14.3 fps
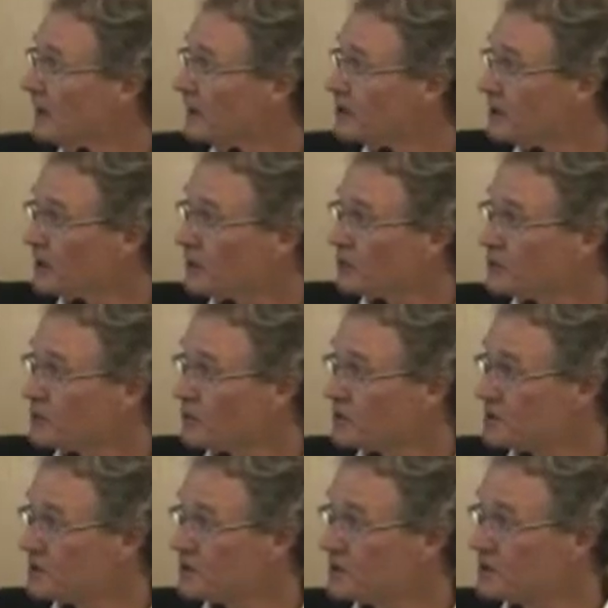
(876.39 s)
shared
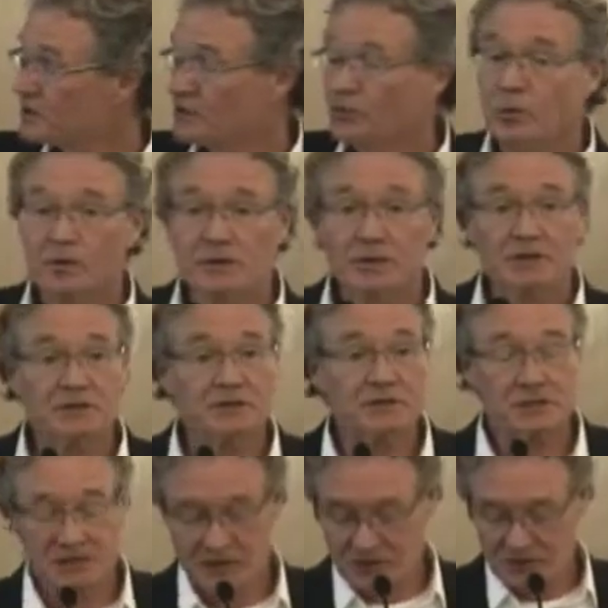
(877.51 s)
resources, coordination,
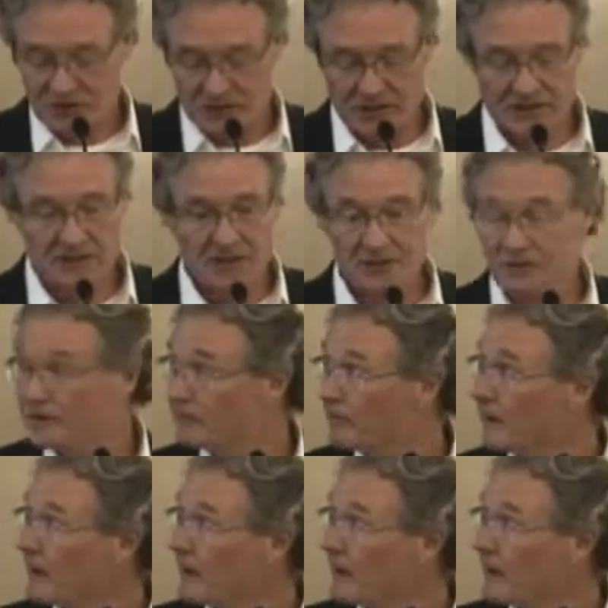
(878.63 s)
synergy, etc.